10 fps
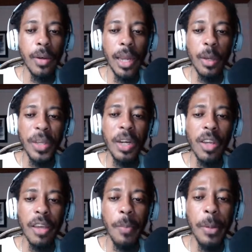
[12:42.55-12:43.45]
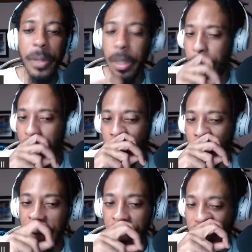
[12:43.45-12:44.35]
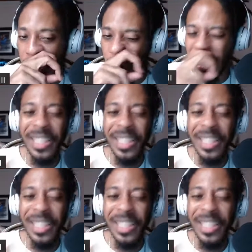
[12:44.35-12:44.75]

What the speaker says: Like, we don't give people the benefit of the doubt to